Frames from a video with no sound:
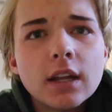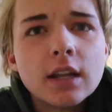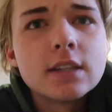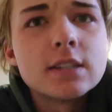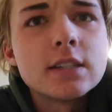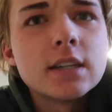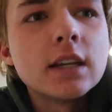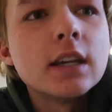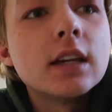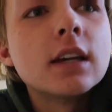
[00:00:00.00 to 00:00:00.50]

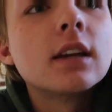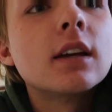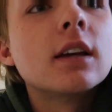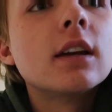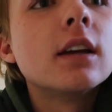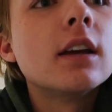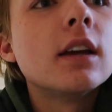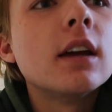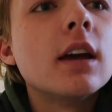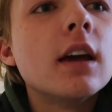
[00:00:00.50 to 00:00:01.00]
let's see,
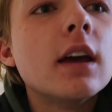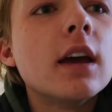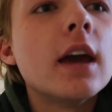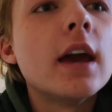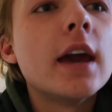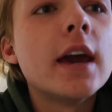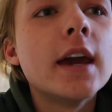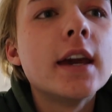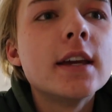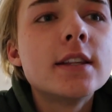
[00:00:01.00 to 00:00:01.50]

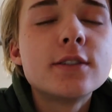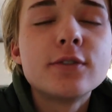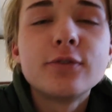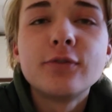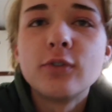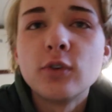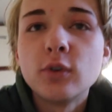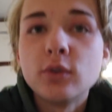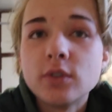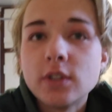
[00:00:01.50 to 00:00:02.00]

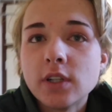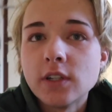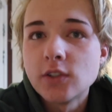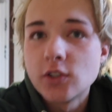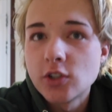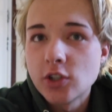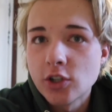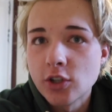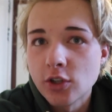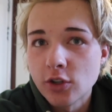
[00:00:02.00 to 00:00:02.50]

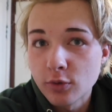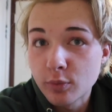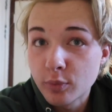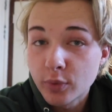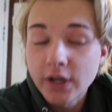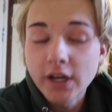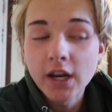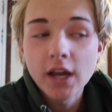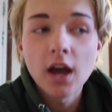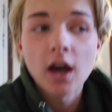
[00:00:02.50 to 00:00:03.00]
8:42,
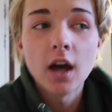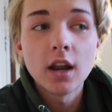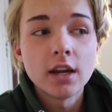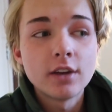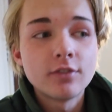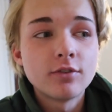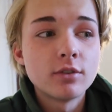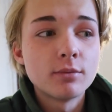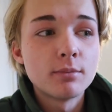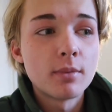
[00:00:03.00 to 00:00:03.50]
pretty
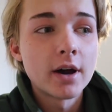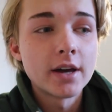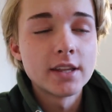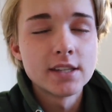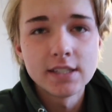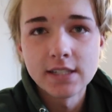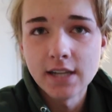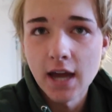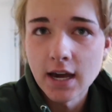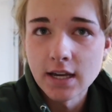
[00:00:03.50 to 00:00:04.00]
early for my
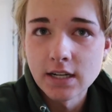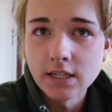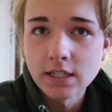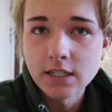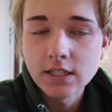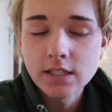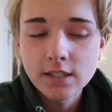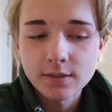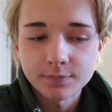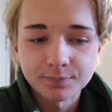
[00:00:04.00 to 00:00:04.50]

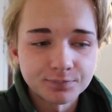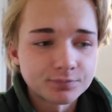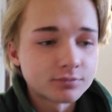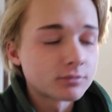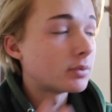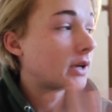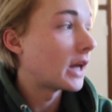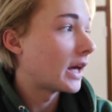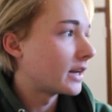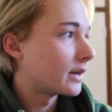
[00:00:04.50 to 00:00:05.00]
standards.
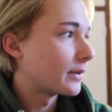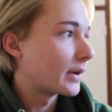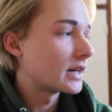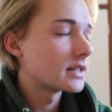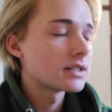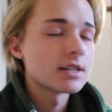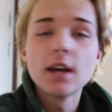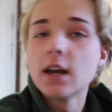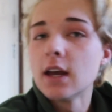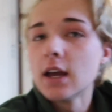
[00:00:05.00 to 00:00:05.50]
But
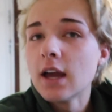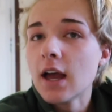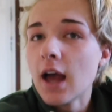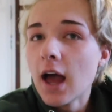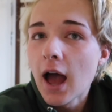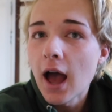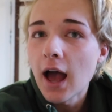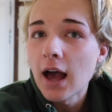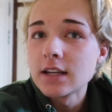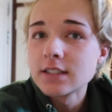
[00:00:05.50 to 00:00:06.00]
anyways,
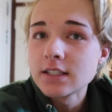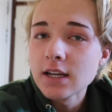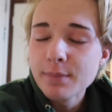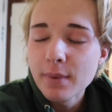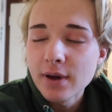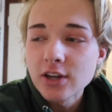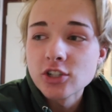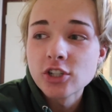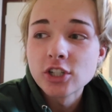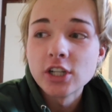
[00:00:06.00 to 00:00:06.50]
as I
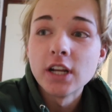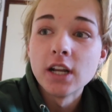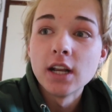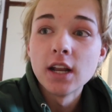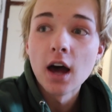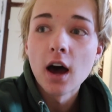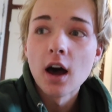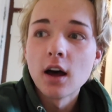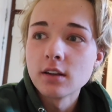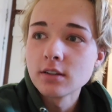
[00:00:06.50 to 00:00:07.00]
mentioned in
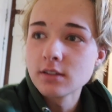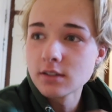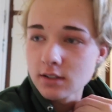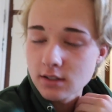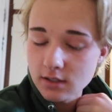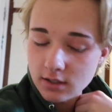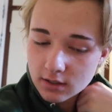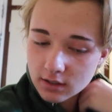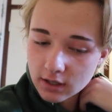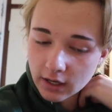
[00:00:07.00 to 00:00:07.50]

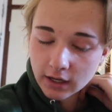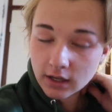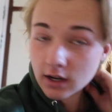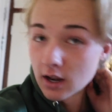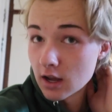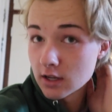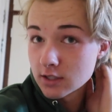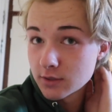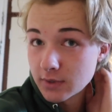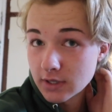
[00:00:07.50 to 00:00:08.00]

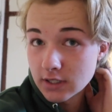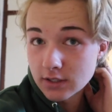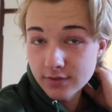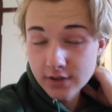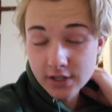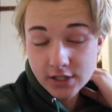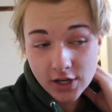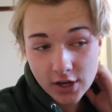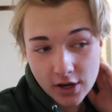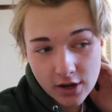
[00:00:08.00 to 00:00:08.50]
last week's
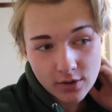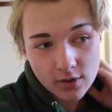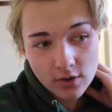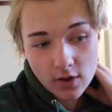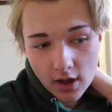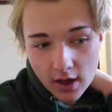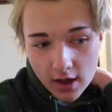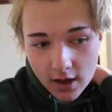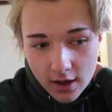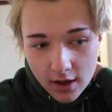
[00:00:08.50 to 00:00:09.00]
video,